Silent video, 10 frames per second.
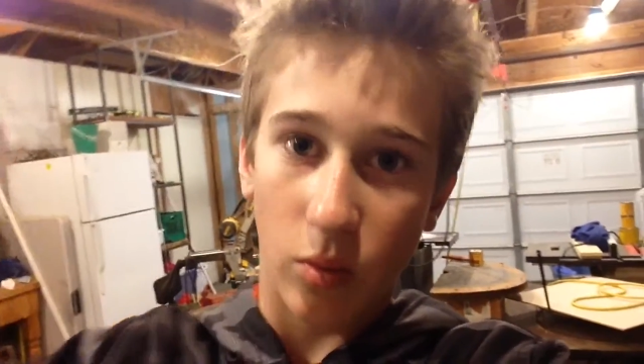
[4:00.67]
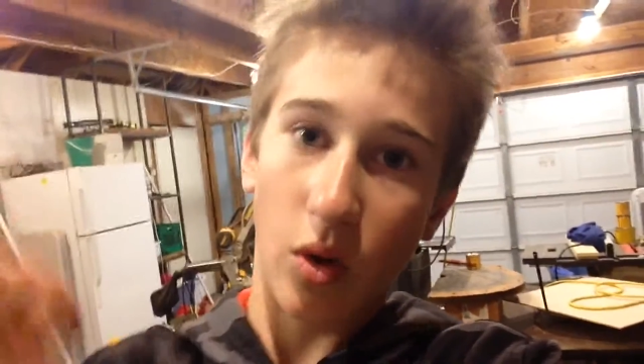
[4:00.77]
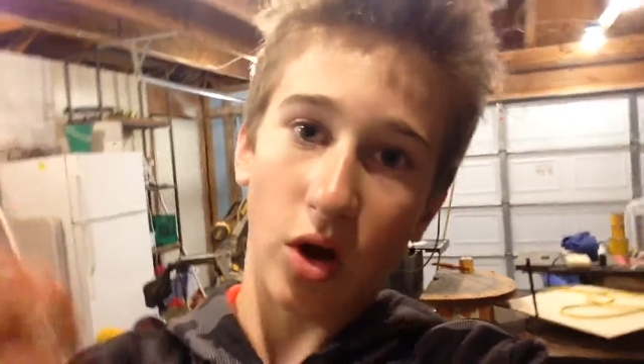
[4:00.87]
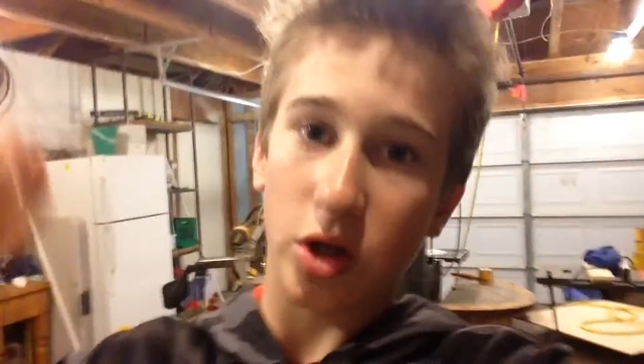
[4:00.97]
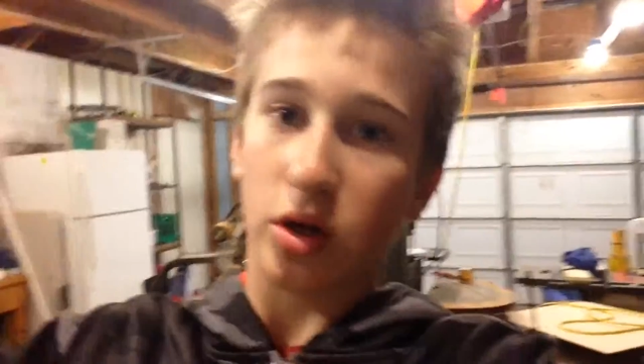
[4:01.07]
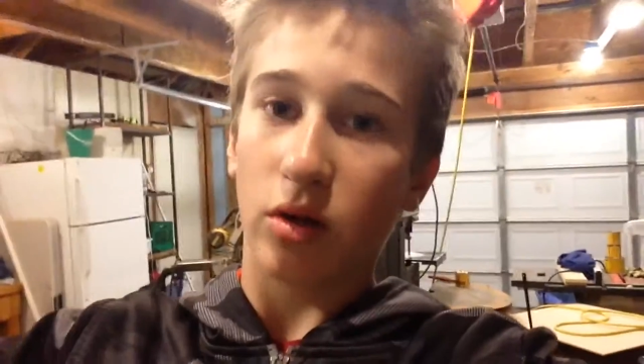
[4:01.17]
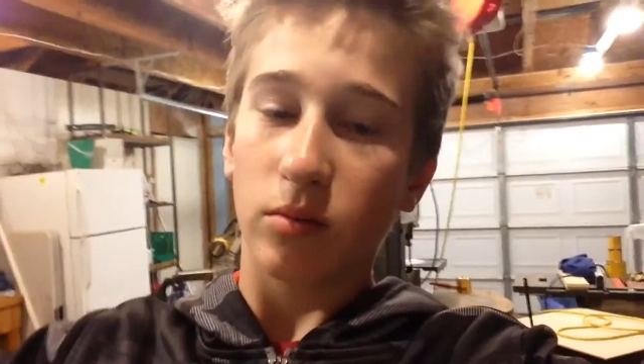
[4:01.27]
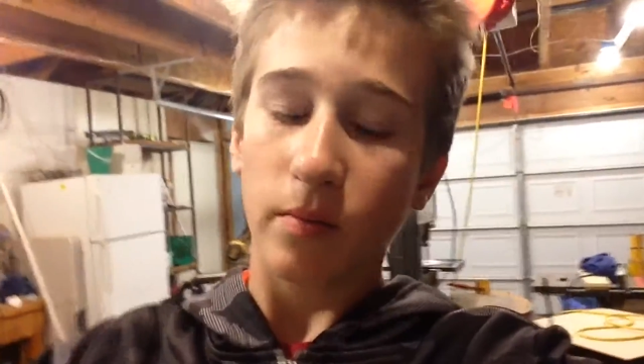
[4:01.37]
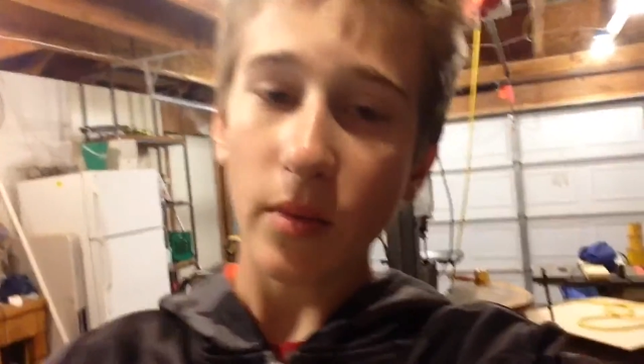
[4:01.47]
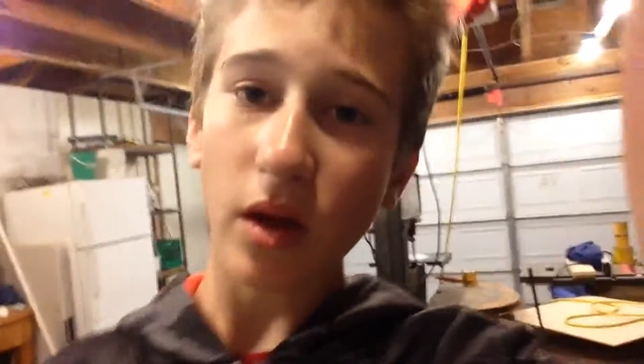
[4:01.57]
watch it,
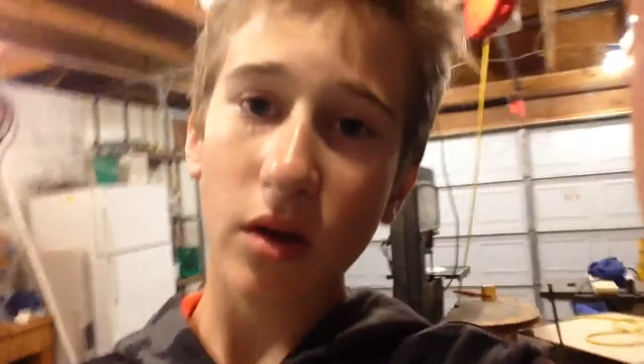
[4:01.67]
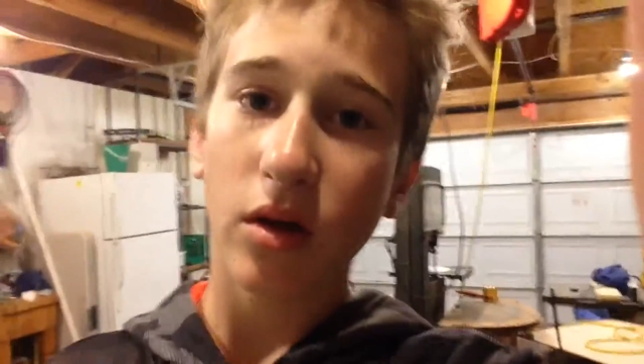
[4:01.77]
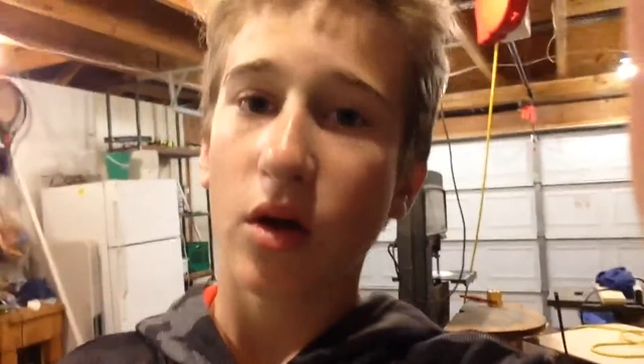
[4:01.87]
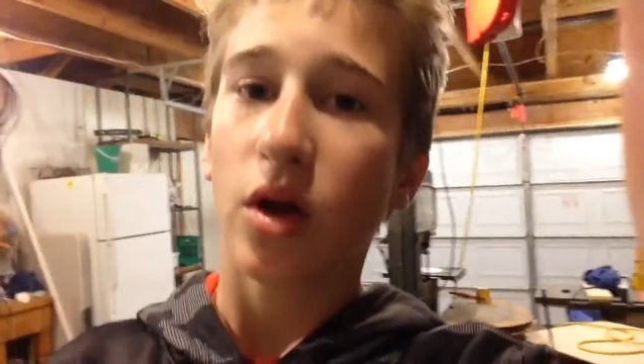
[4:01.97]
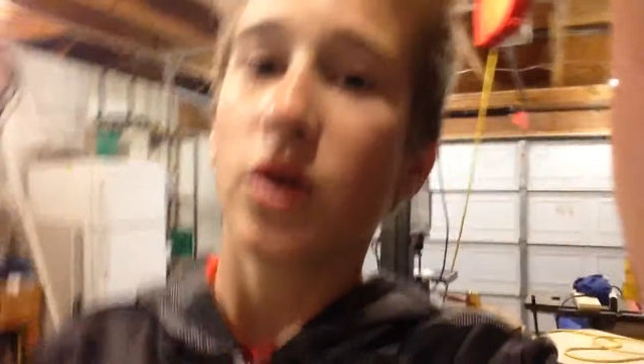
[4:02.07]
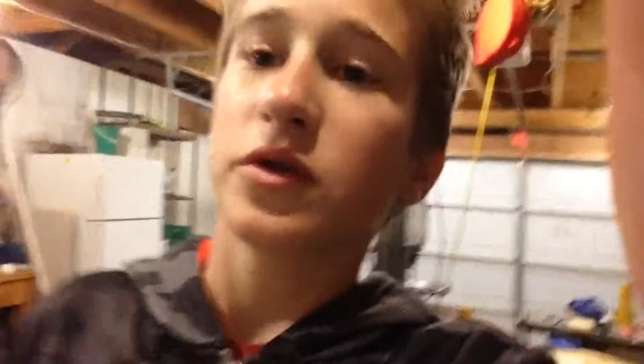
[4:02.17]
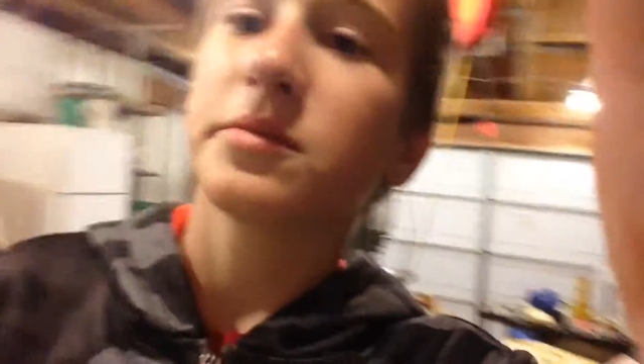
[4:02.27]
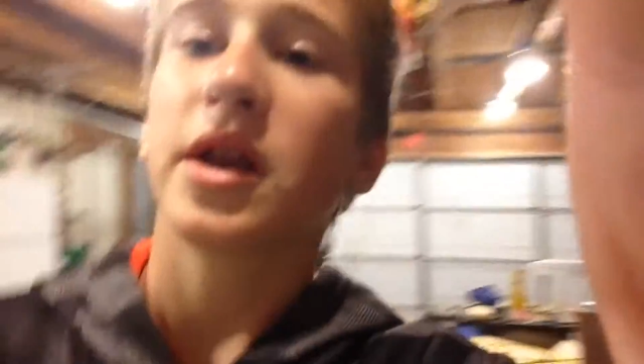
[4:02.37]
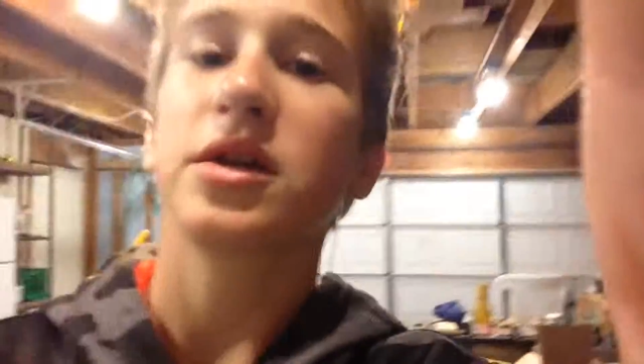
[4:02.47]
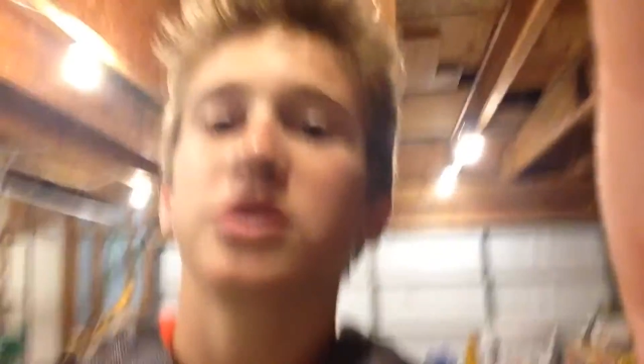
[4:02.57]
do as
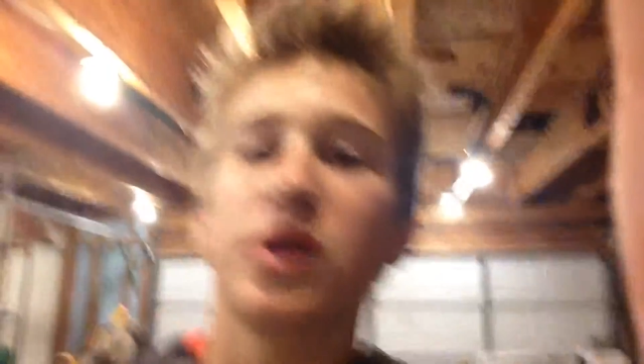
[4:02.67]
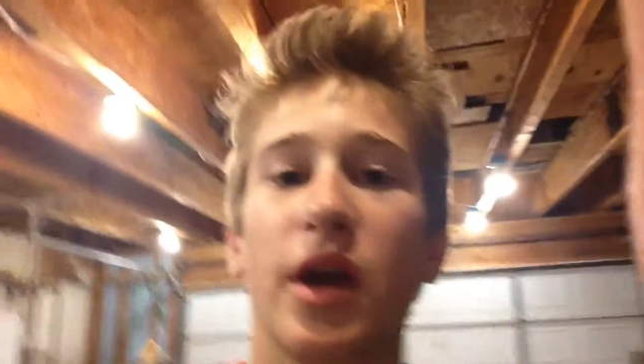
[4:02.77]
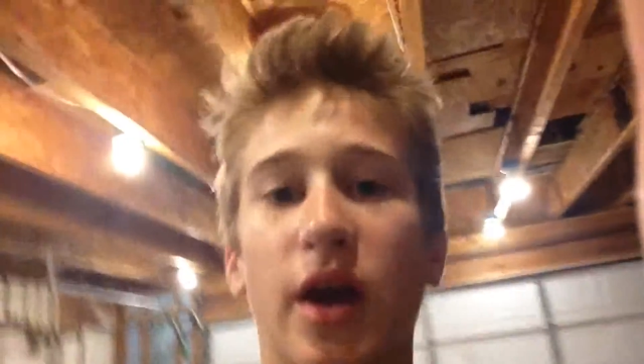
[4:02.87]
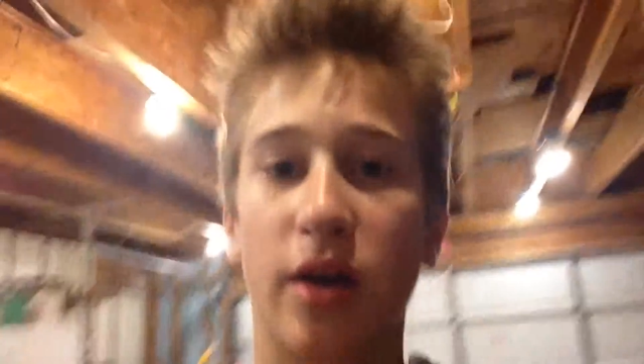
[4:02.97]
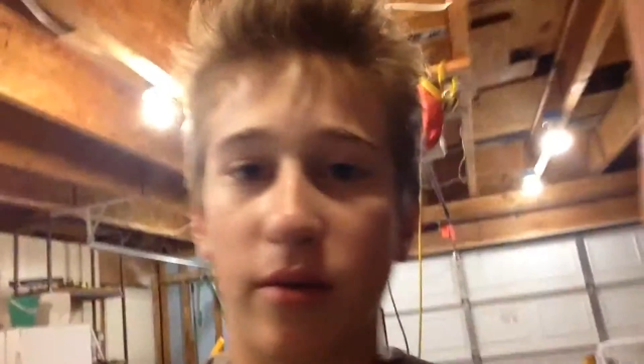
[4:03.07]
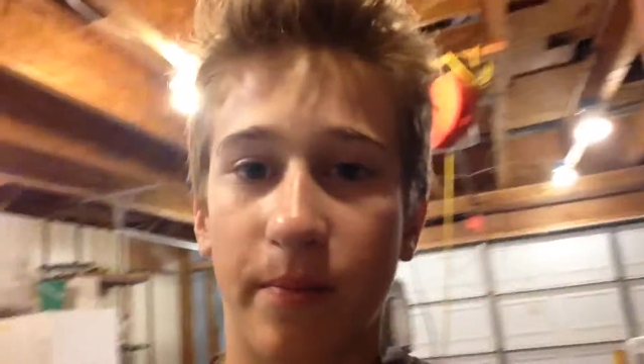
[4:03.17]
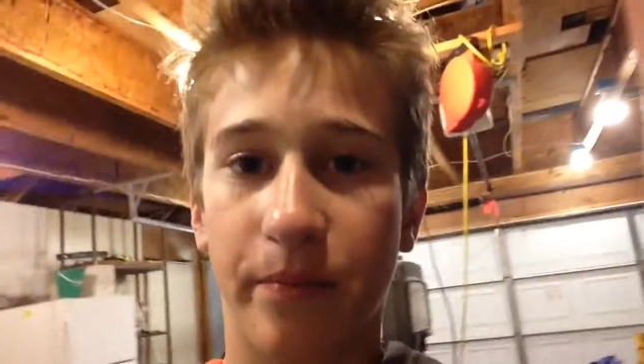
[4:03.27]
many as you can.